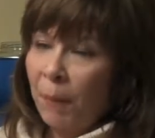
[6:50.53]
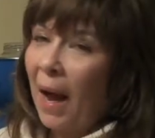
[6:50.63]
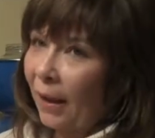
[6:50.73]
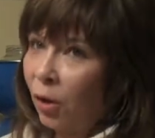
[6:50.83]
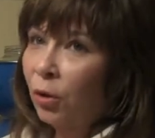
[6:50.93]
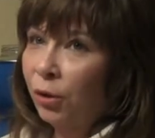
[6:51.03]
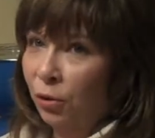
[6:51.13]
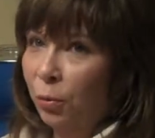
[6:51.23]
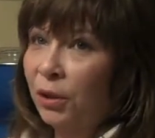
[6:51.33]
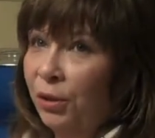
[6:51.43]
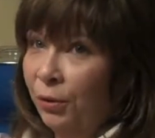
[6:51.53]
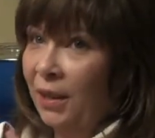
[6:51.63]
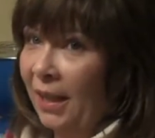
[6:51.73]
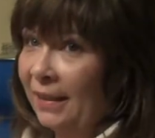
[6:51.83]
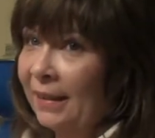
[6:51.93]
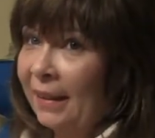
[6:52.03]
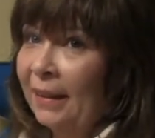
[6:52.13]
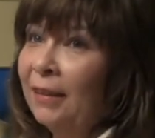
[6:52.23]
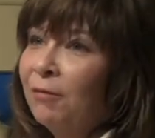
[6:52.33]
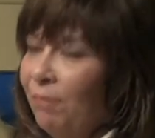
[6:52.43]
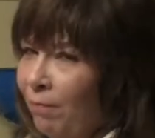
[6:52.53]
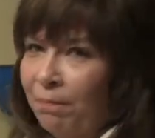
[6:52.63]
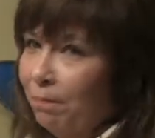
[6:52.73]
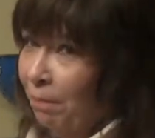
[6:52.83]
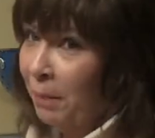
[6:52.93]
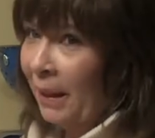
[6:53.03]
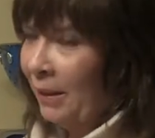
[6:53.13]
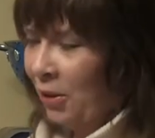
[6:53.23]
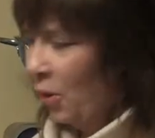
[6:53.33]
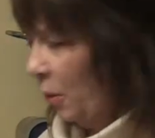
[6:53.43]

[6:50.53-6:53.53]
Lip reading: Pot holders will do nicely, but I just